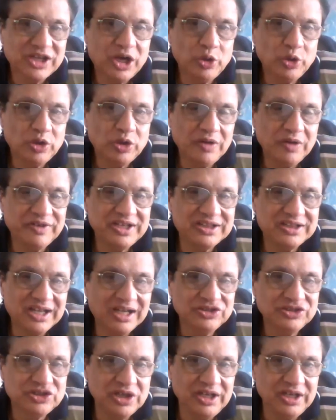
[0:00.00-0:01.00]
of
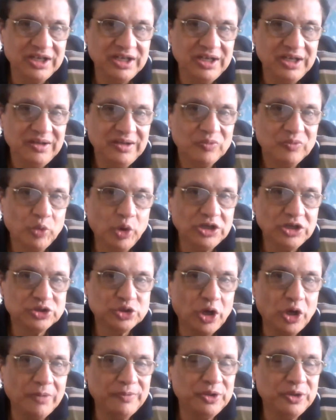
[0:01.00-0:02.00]
Gitanjali, what
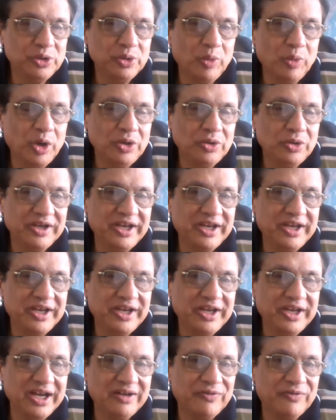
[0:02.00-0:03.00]
job do you want to get
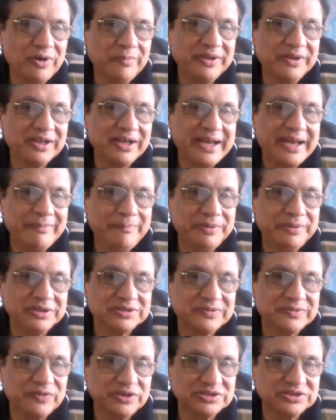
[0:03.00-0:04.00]
from the campus?
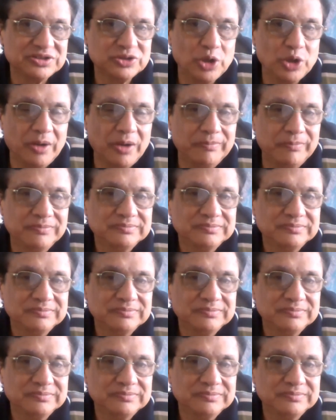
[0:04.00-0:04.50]
First job.